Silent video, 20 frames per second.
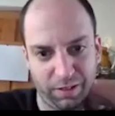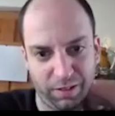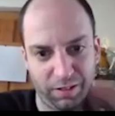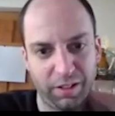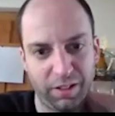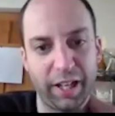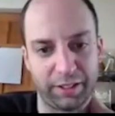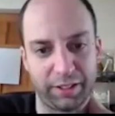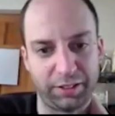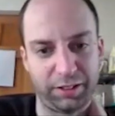
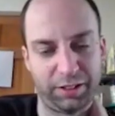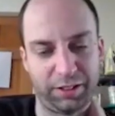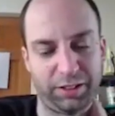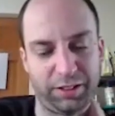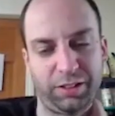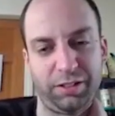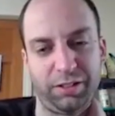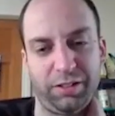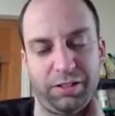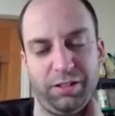
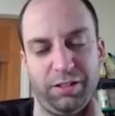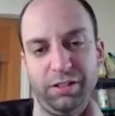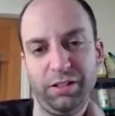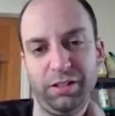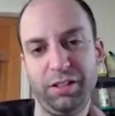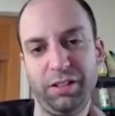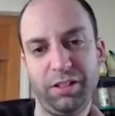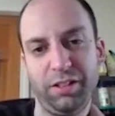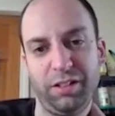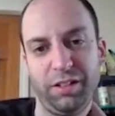Yes.
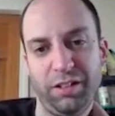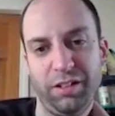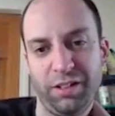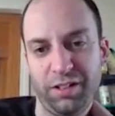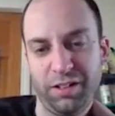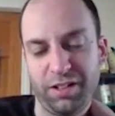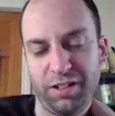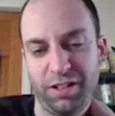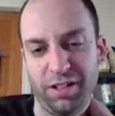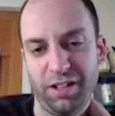
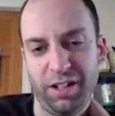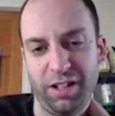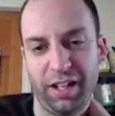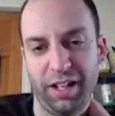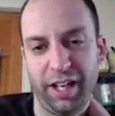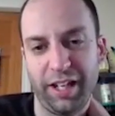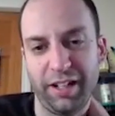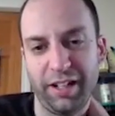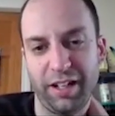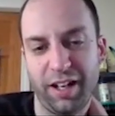
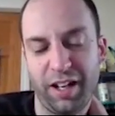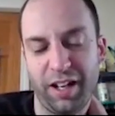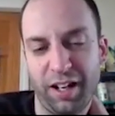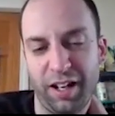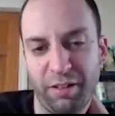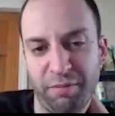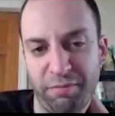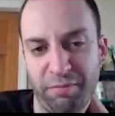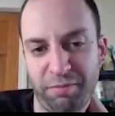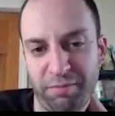And, uh,